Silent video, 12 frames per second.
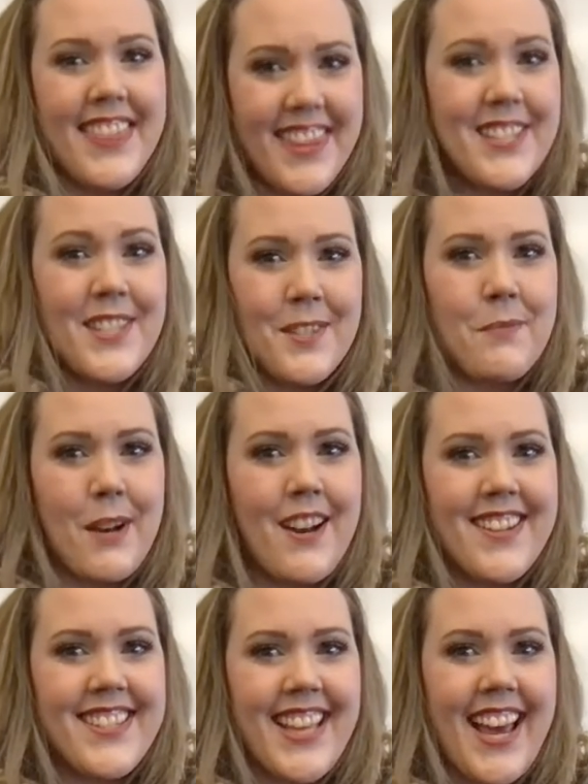This is
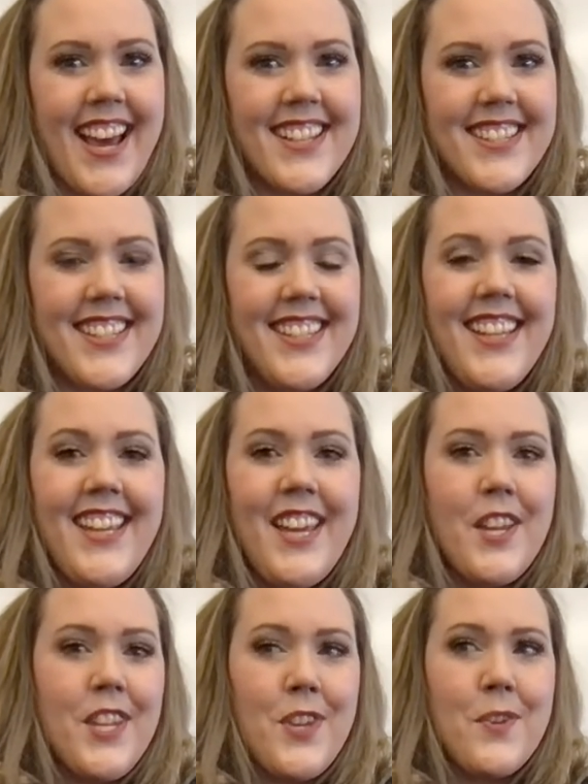where it's at.
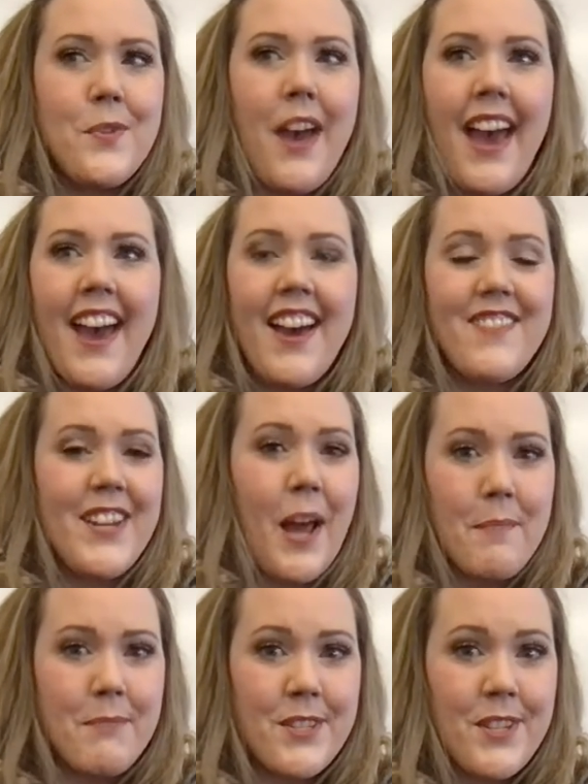You have an
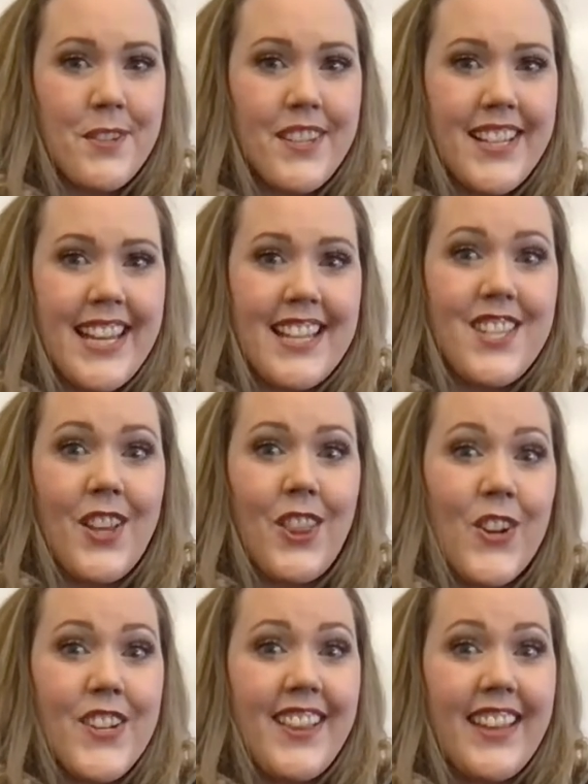opportunity to
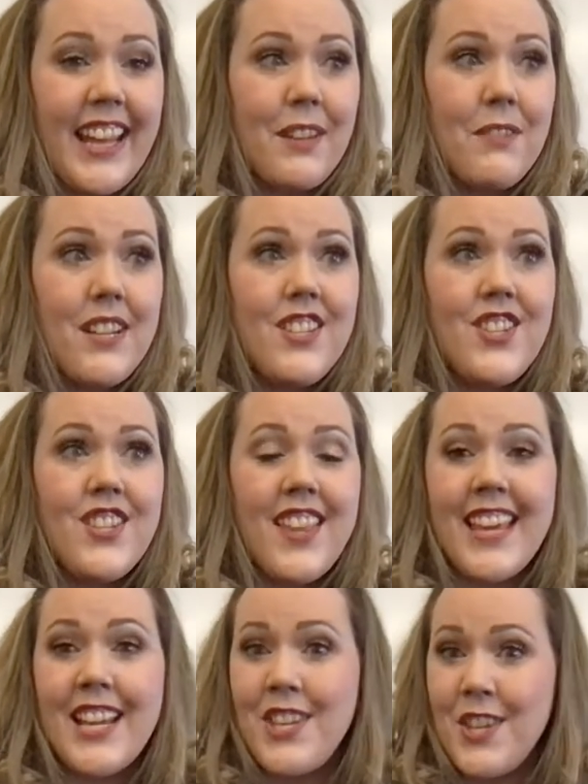learn a language
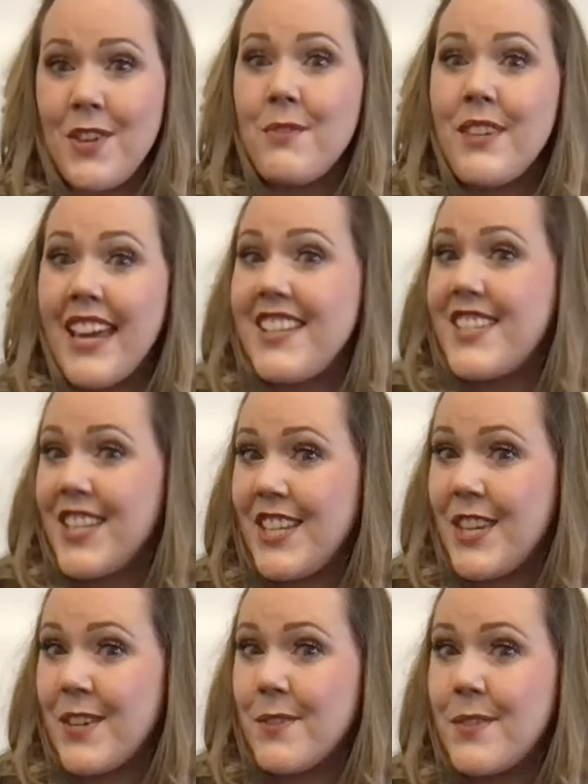that you get to
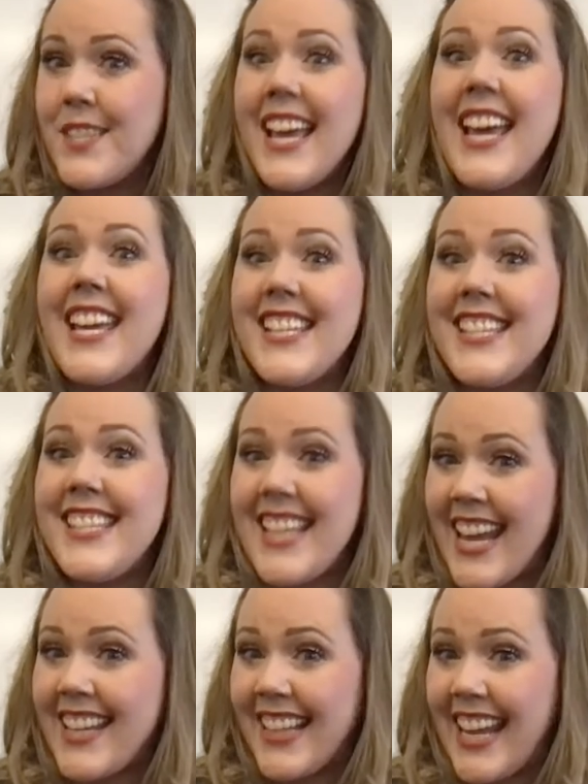use
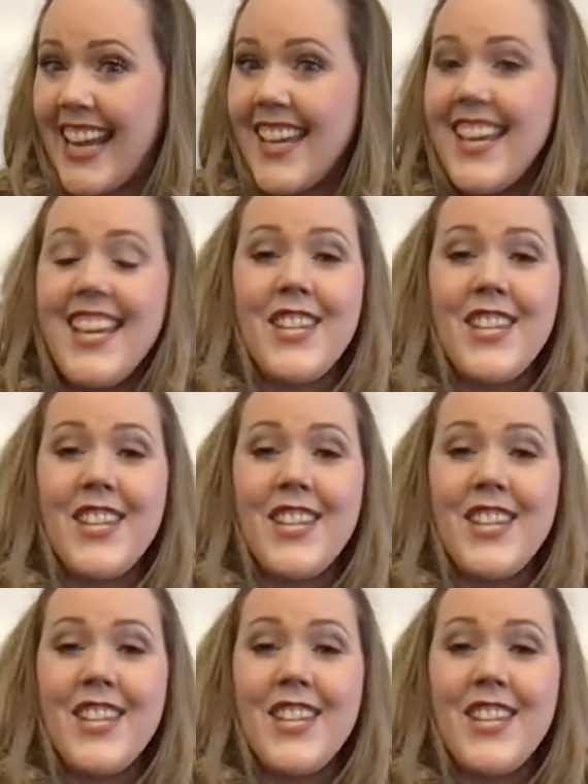daily.